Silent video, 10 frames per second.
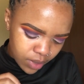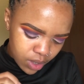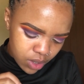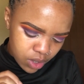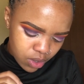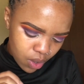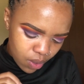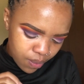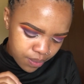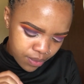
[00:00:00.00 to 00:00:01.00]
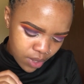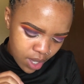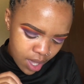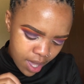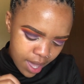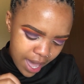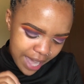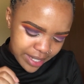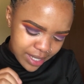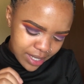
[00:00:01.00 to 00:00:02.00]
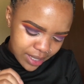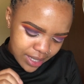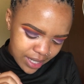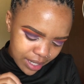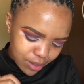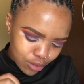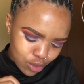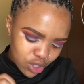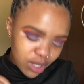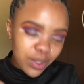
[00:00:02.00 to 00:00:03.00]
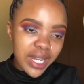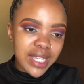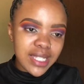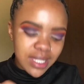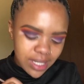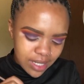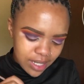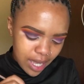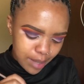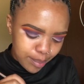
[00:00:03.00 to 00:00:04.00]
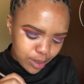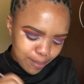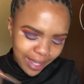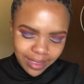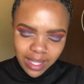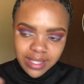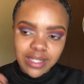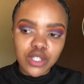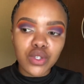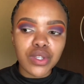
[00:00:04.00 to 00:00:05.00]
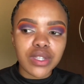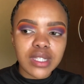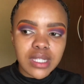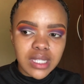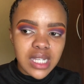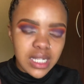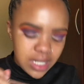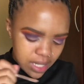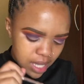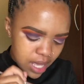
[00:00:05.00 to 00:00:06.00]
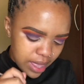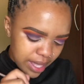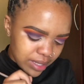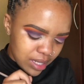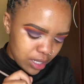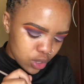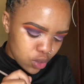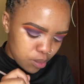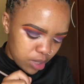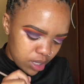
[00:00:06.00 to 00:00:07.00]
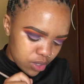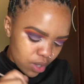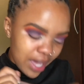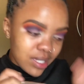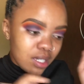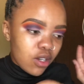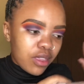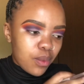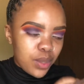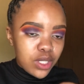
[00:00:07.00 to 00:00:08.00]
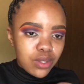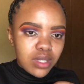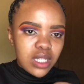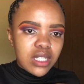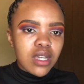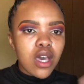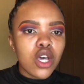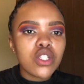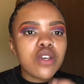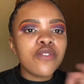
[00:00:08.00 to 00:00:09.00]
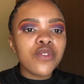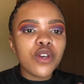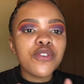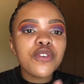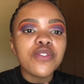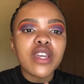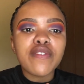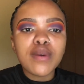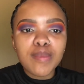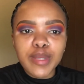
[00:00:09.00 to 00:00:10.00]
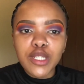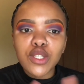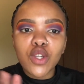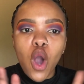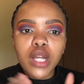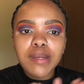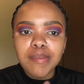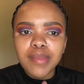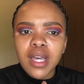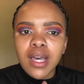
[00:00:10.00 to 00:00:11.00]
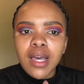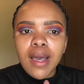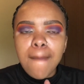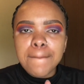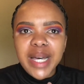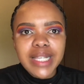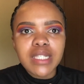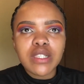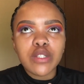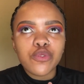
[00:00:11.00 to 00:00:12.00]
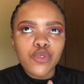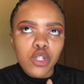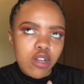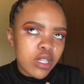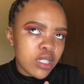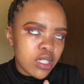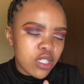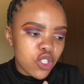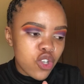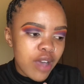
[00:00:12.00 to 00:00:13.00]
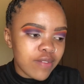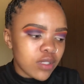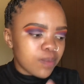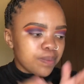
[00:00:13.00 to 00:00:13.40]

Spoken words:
so I sit ne. Usually when I sit, I put my things next to the seat that's next to me. So I sit on the window seat. So if you've never been on a bus for long distance travel,